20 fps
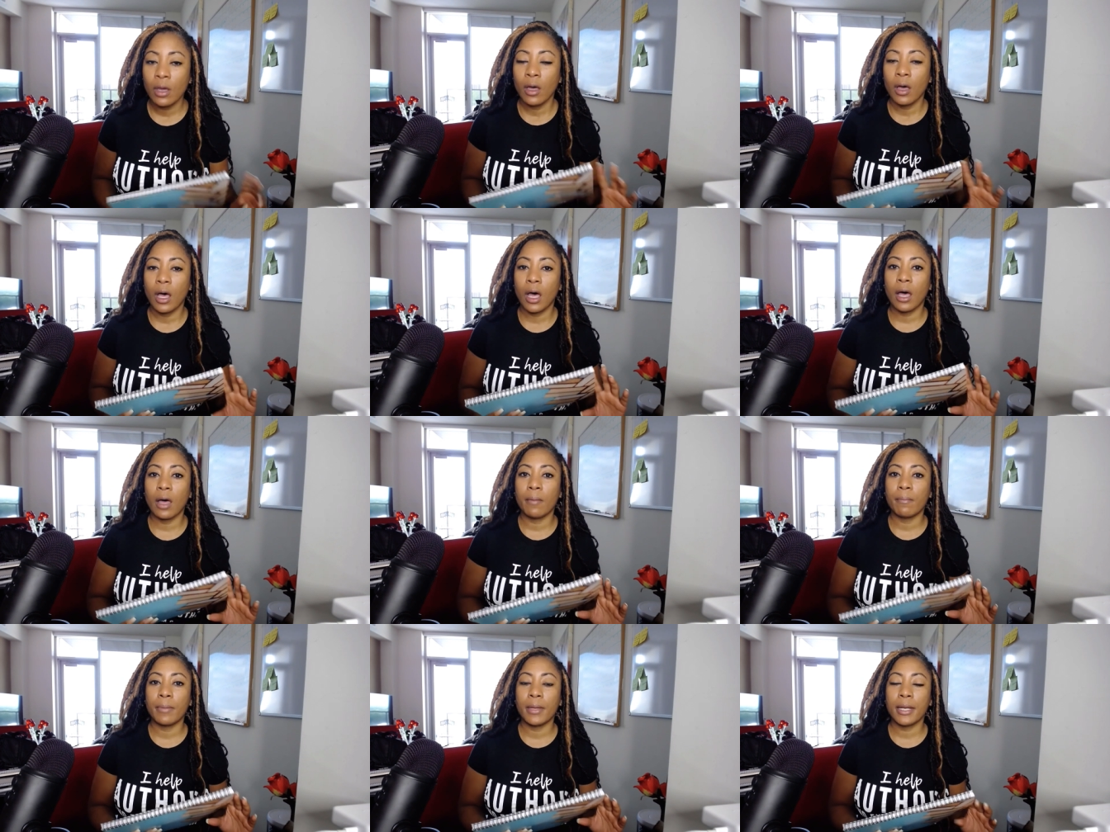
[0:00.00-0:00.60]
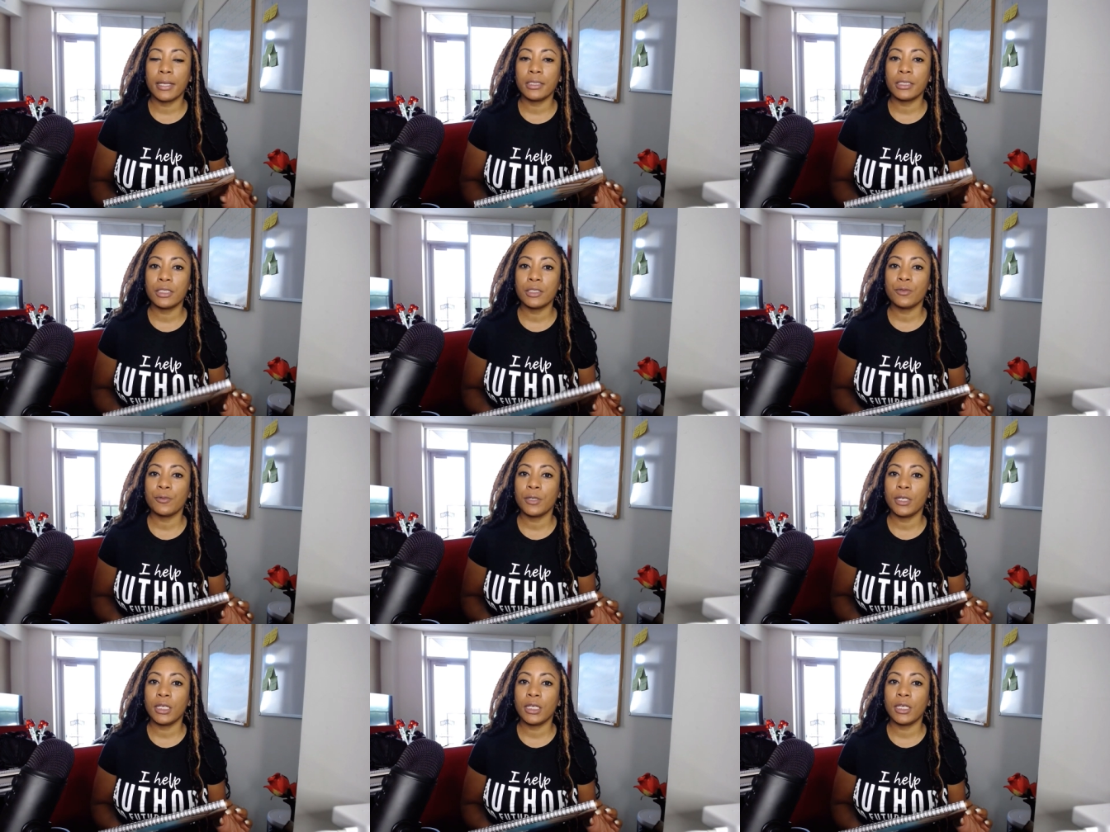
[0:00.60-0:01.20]
um, but I
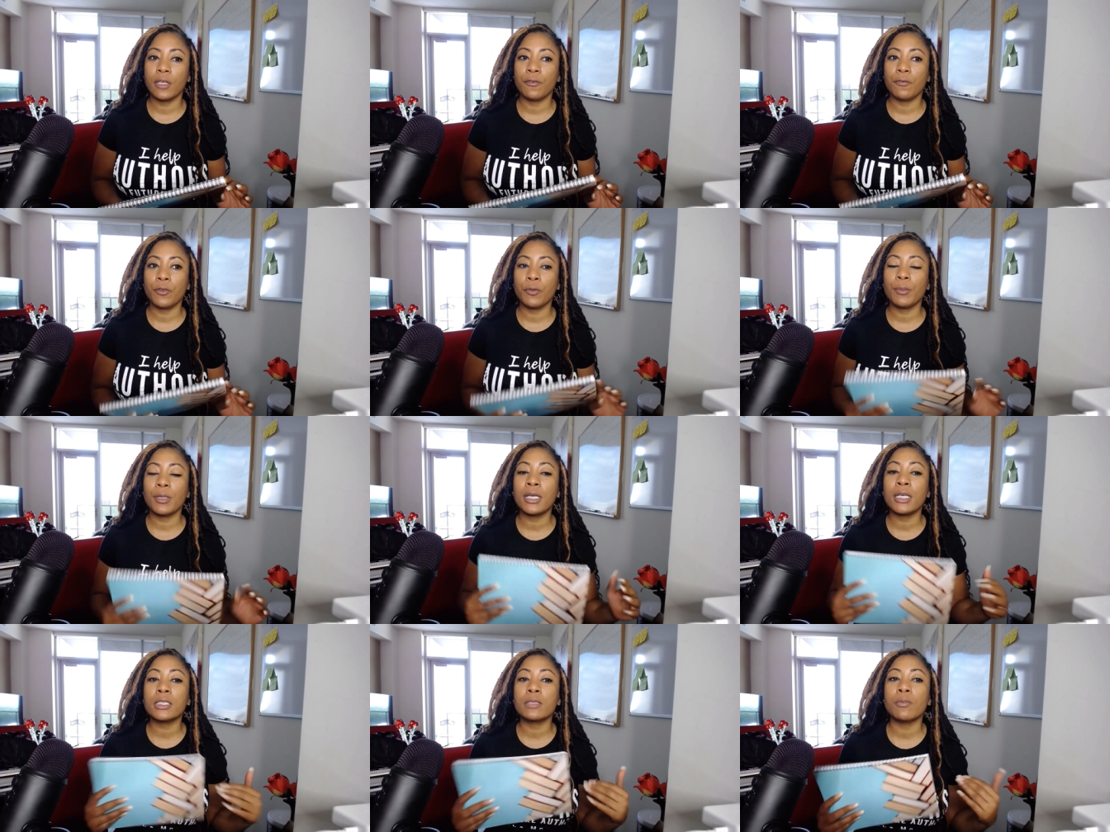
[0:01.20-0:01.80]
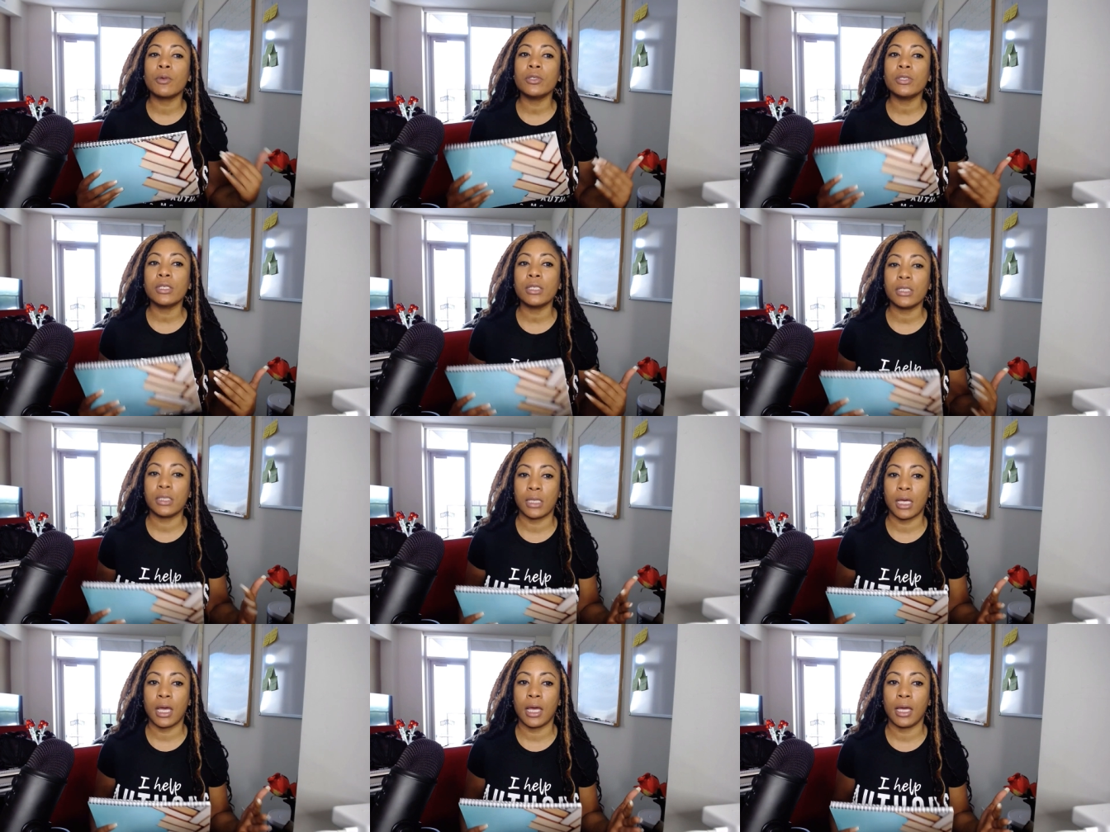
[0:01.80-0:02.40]
just want to give you, because most of
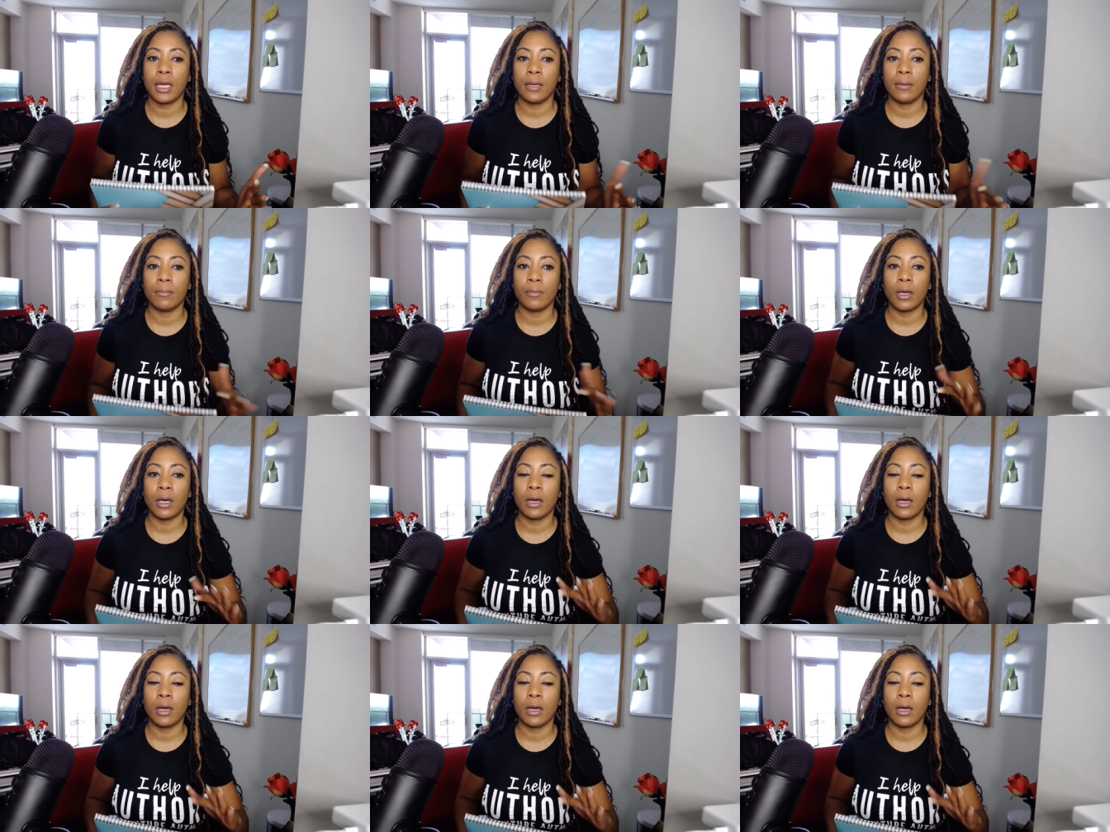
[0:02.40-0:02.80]
the time,